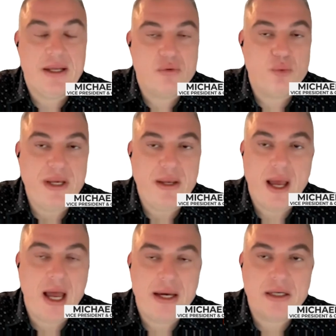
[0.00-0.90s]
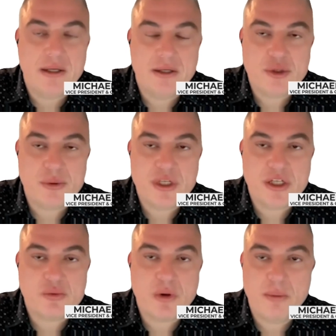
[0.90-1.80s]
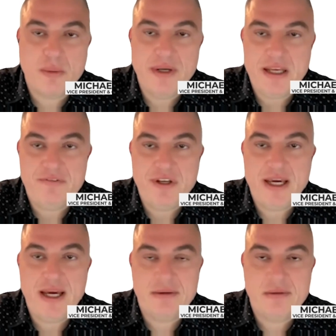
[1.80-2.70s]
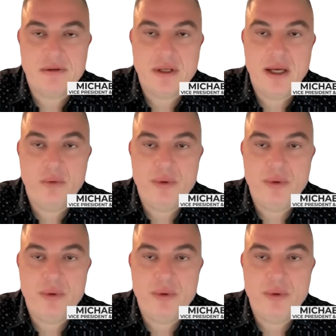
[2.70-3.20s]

and we are in a jurisdiction where we believe we can uh,